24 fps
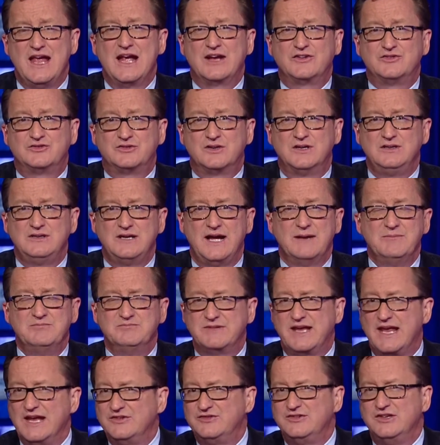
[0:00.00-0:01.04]
extra,
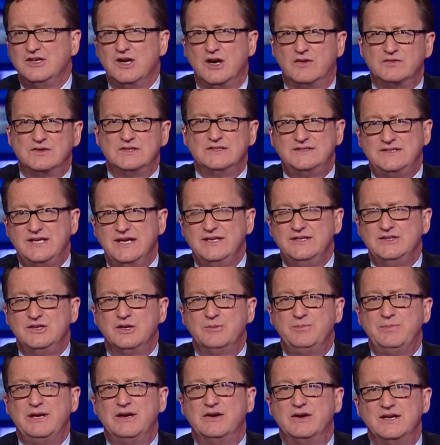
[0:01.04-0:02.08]
I'm guessing over a
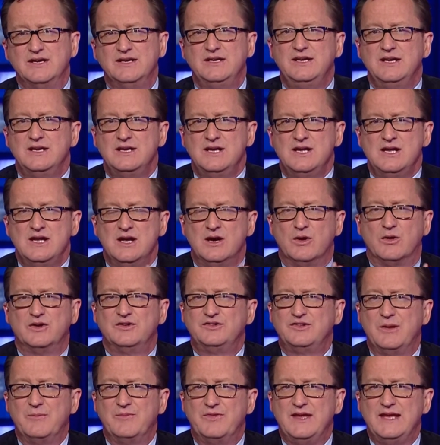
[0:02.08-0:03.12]
10-year period
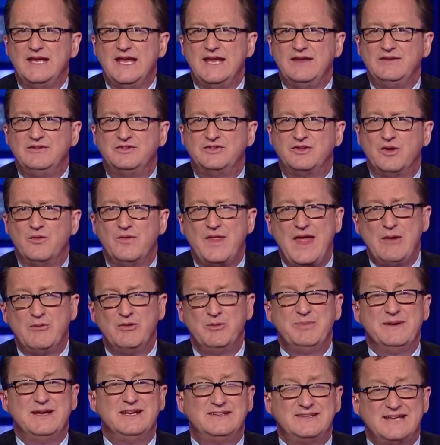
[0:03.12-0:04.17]
or something, and so
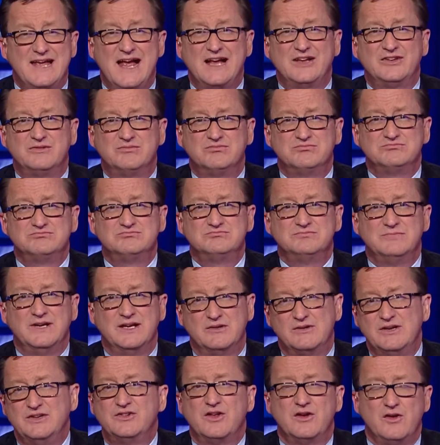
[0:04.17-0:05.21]
that would be a tax
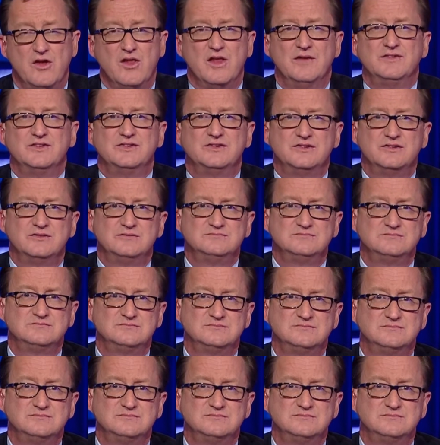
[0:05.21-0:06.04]
increase on all of us.